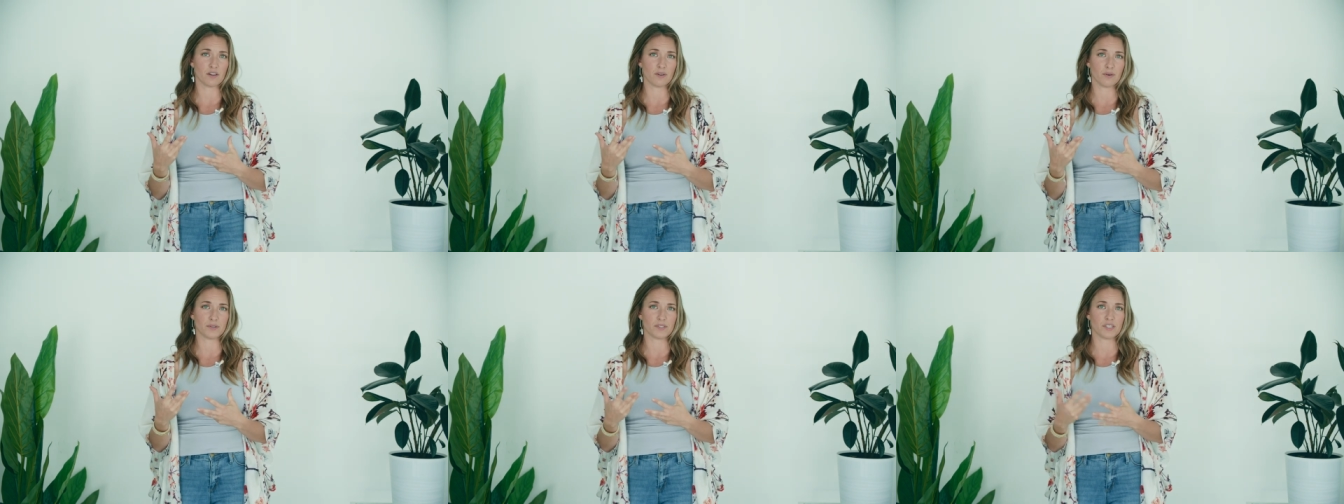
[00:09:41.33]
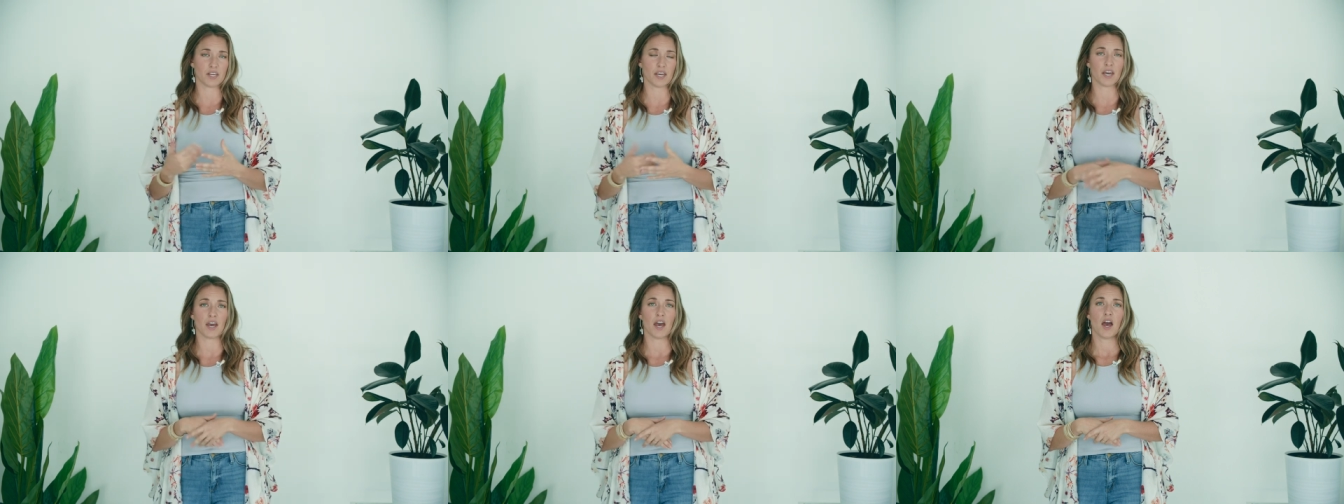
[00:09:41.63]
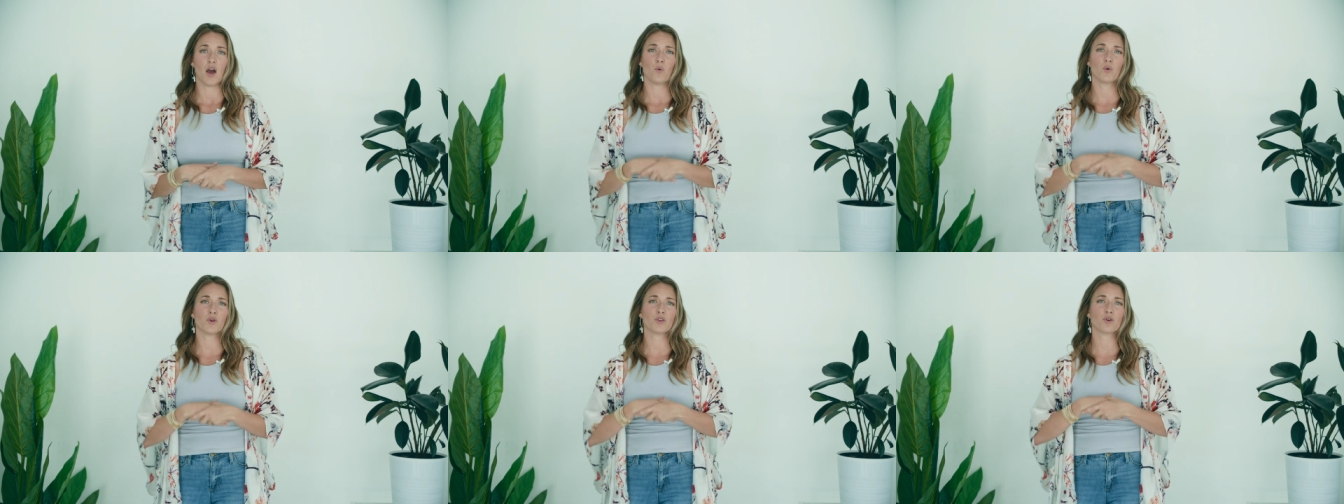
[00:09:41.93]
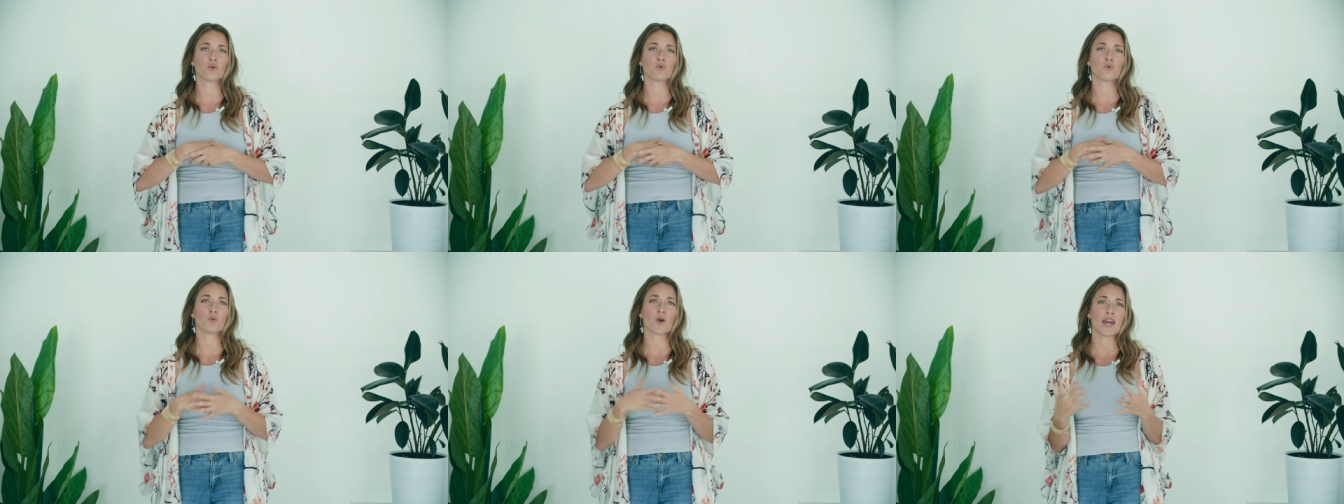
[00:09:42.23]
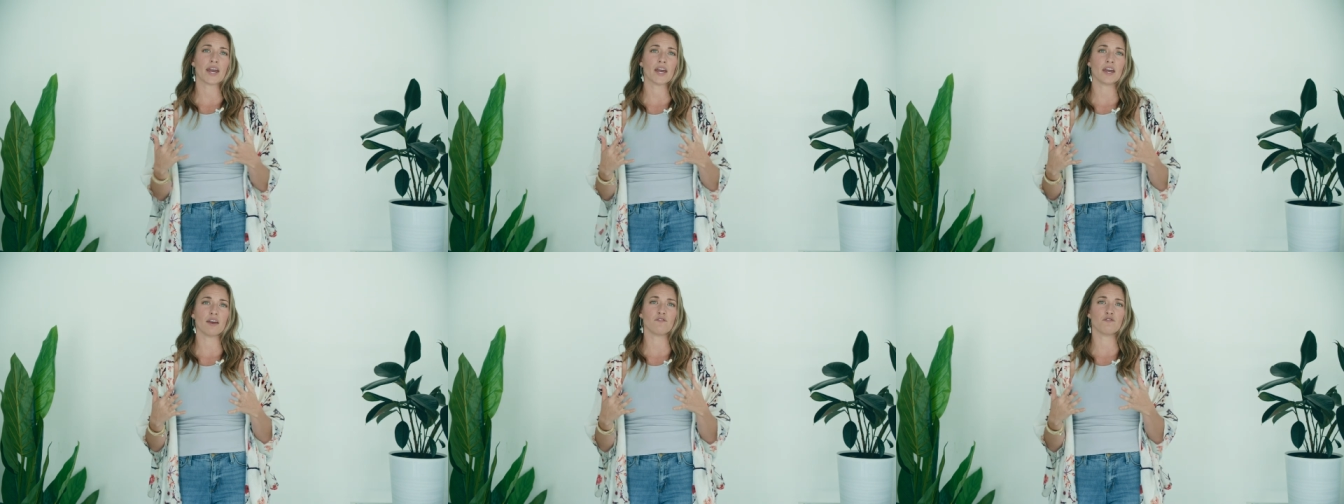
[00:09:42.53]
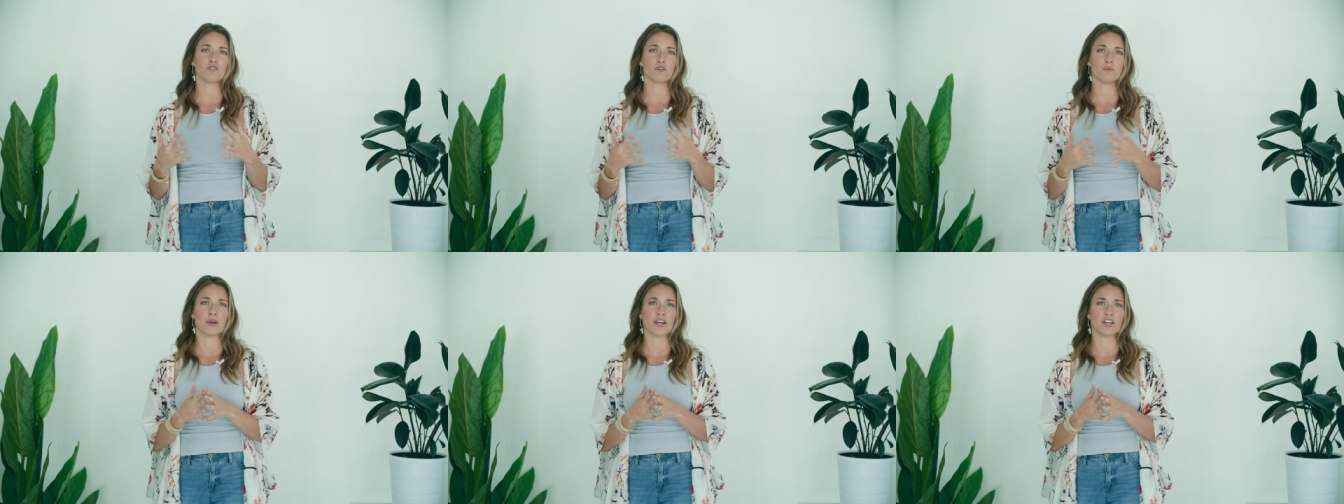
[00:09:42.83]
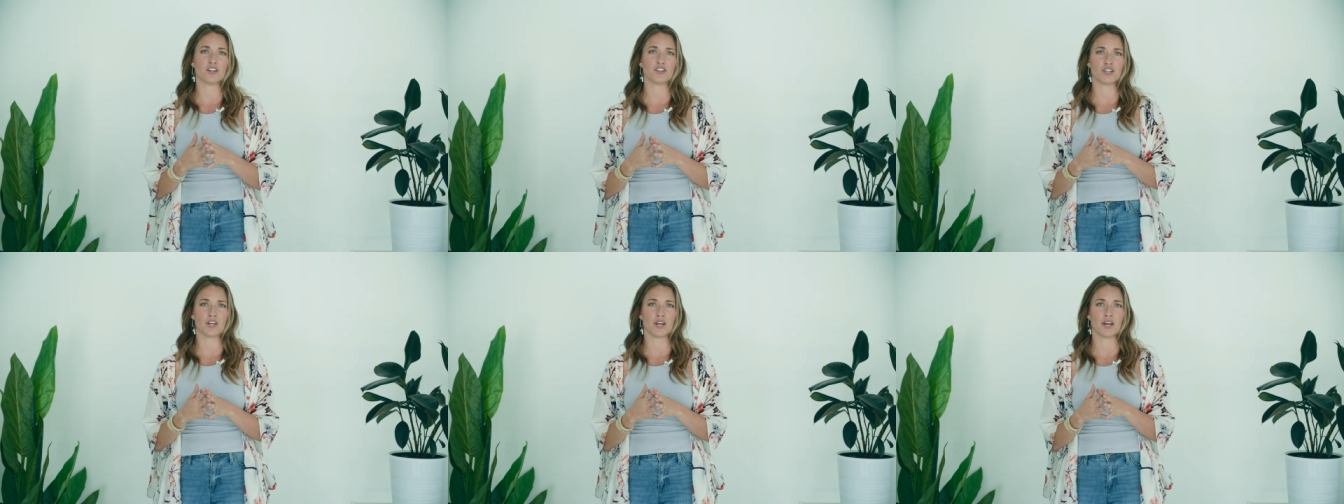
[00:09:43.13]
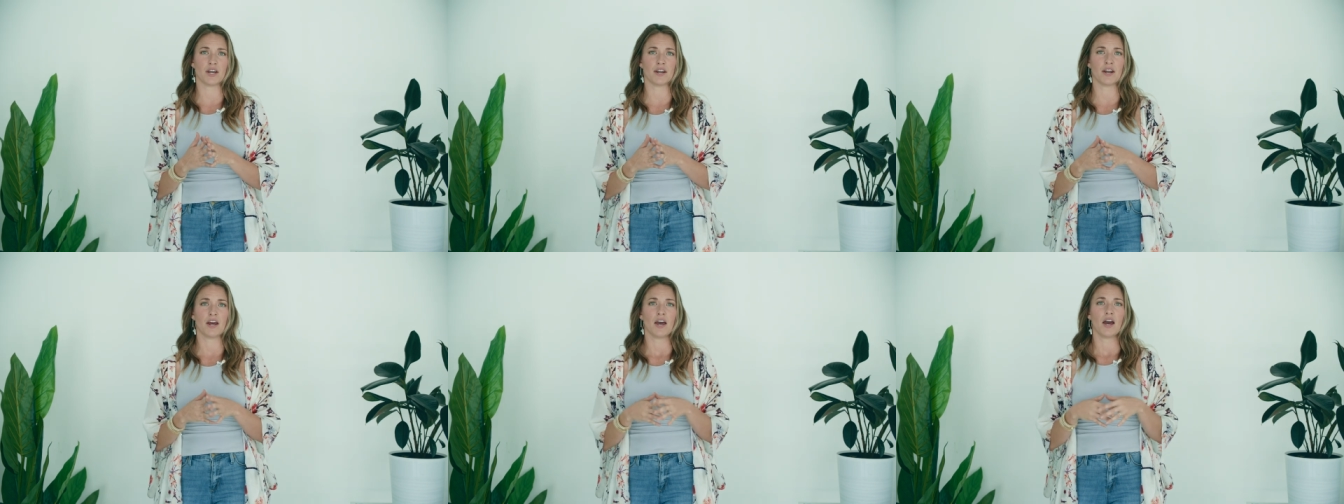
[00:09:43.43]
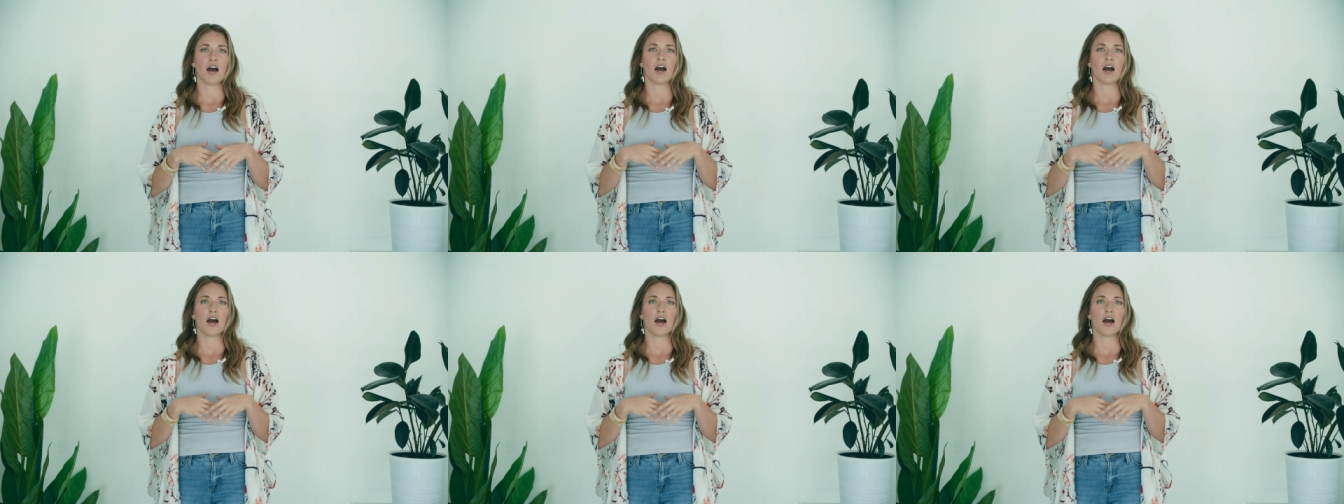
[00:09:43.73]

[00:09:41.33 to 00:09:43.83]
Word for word: Lucie with great information.